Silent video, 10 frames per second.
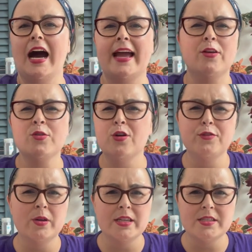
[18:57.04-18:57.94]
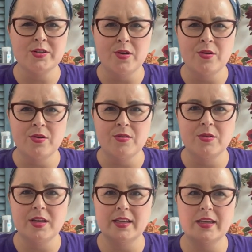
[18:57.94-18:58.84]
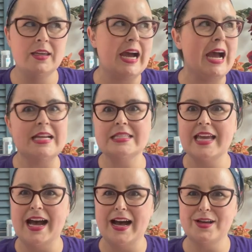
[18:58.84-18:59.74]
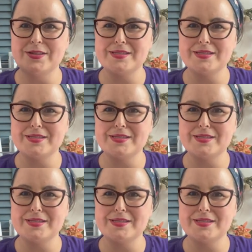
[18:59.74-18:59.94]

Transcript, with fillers: I don't know if you guys know, guys, gals,